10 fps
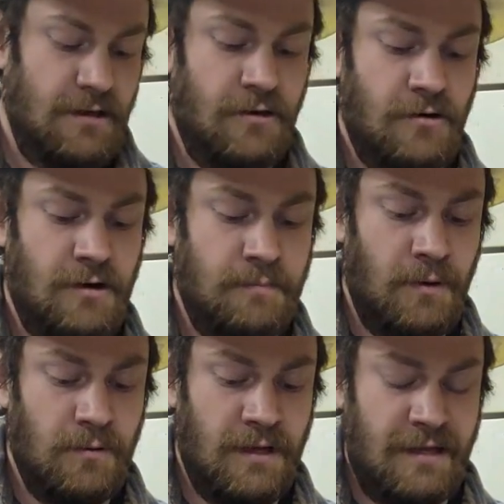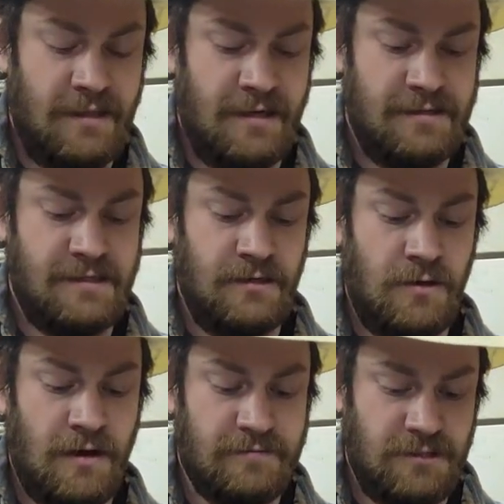you're on a bolt like this and
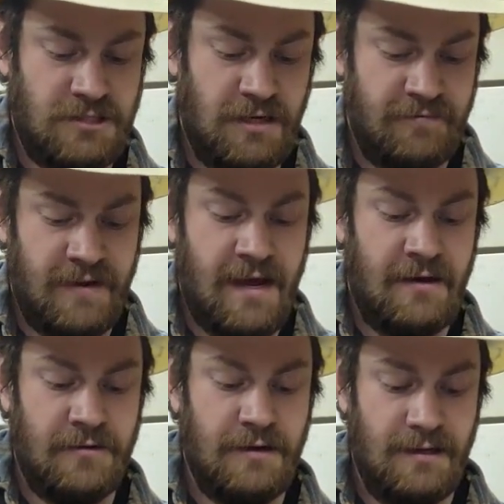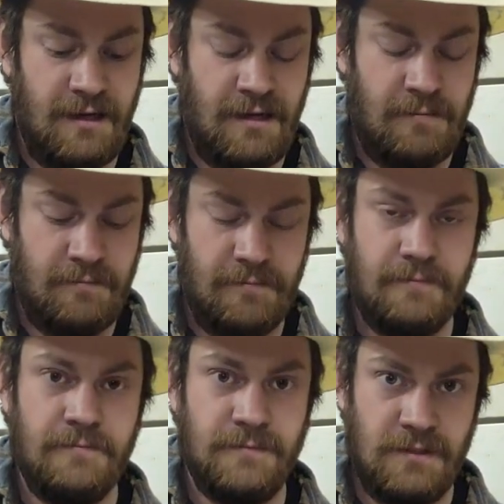you have to shove down and
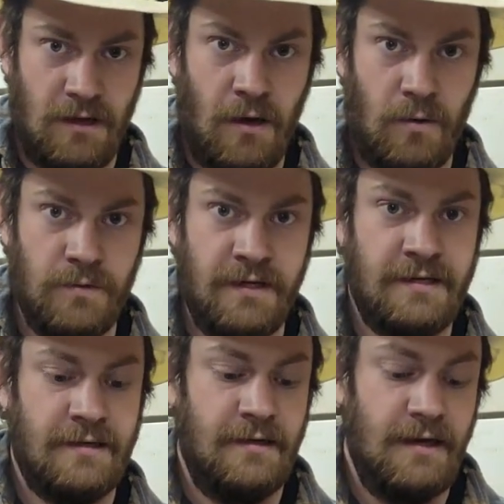hold it,